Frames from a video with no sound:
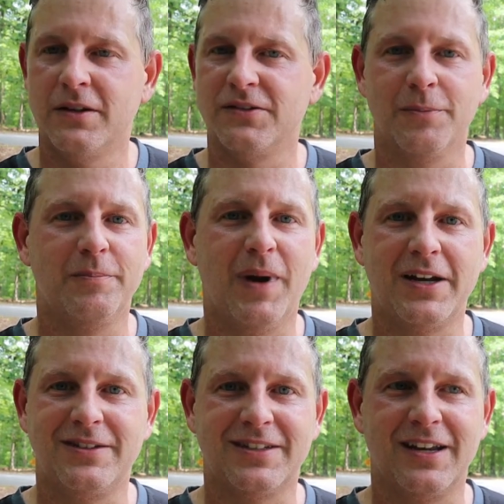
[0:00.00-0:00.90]
Some
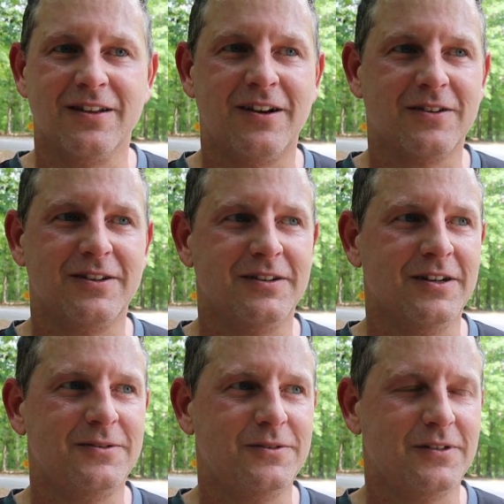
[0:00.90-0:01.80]
bodies take longer than
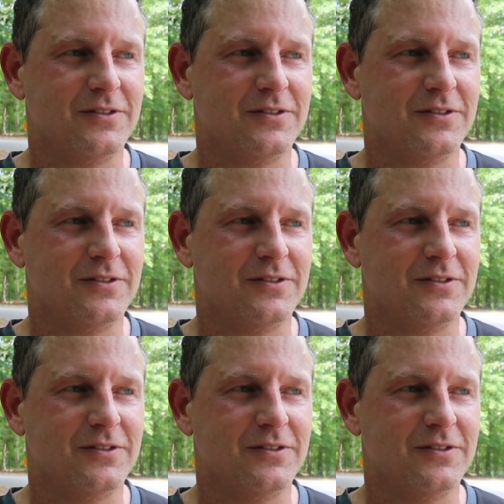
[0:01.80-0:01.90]
others.